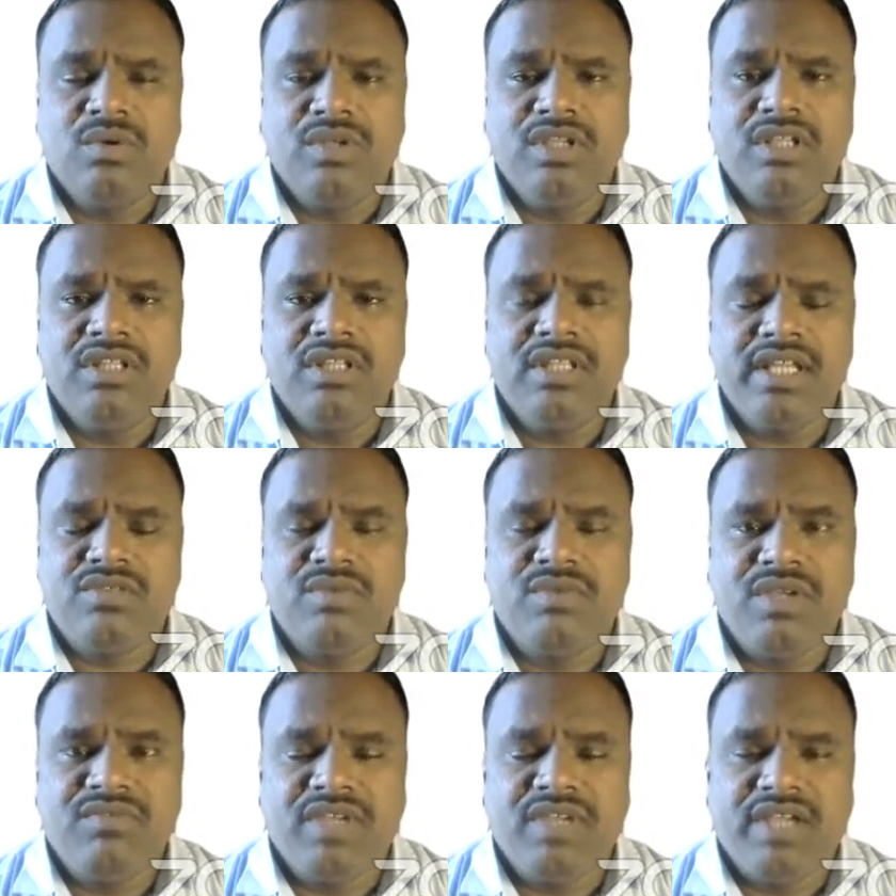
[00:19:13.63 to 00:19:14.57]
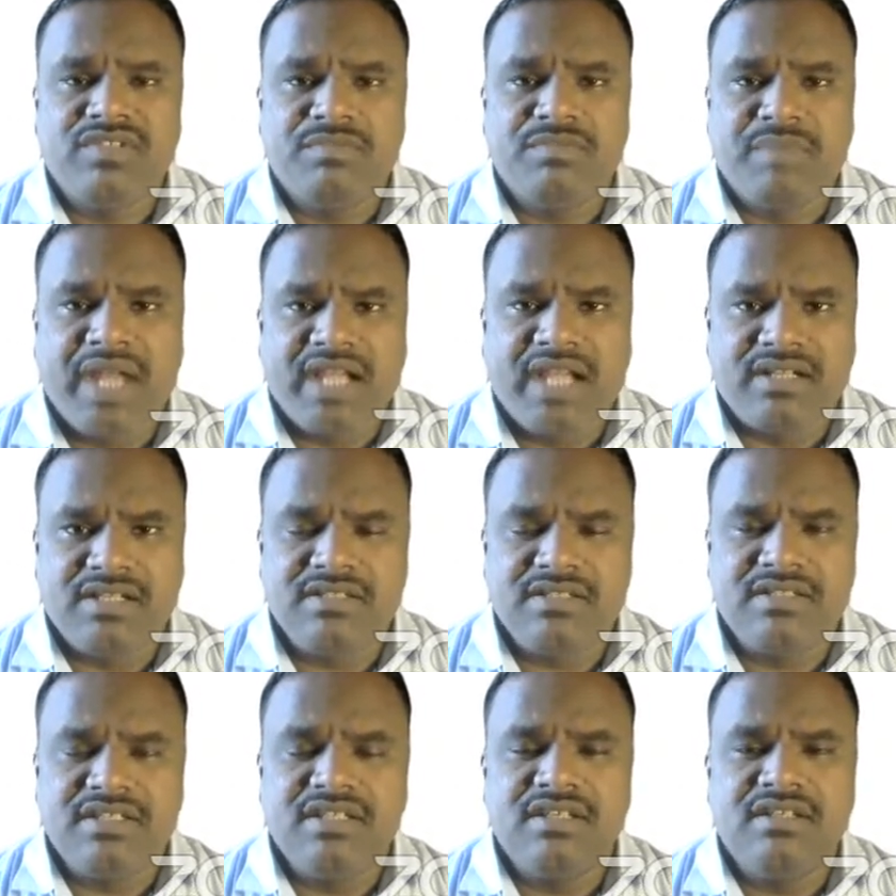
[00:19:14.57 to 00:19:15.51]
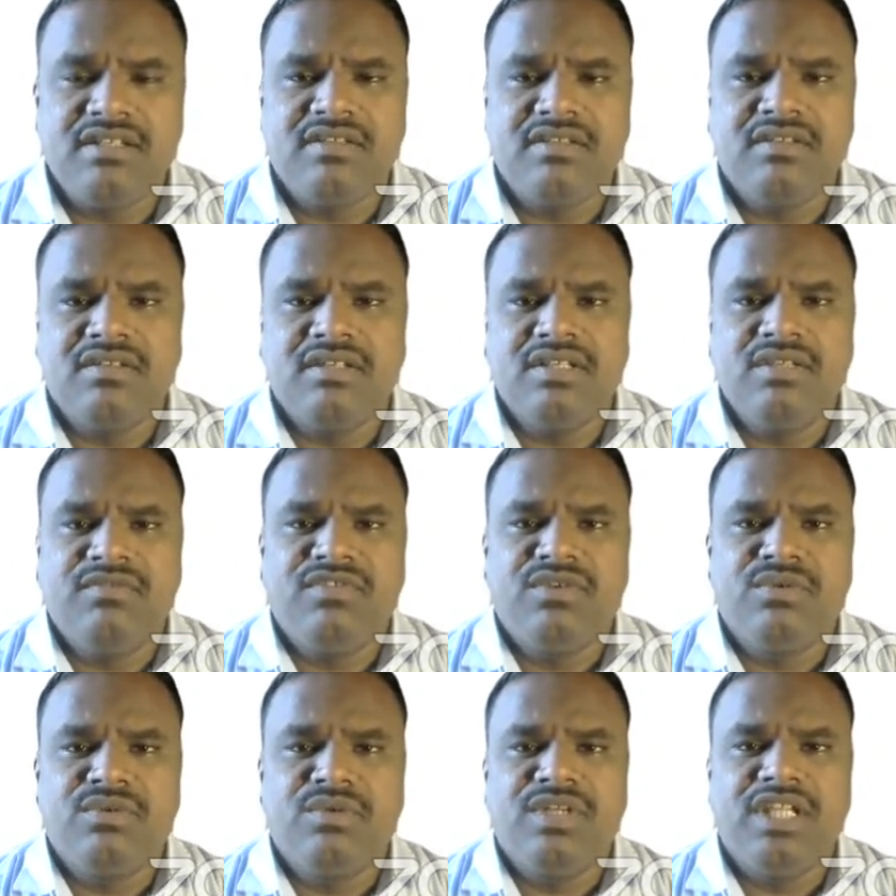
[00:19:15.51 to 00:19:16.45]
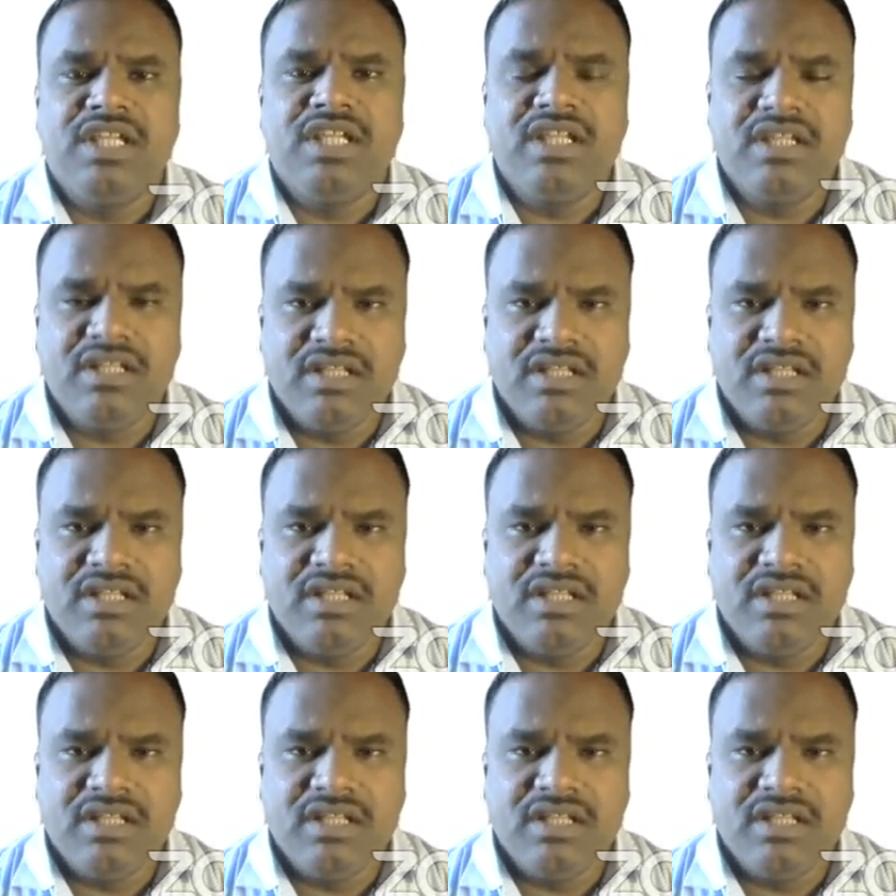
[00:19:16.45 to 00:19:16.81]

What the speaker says: In that way we have to practice. And if you dig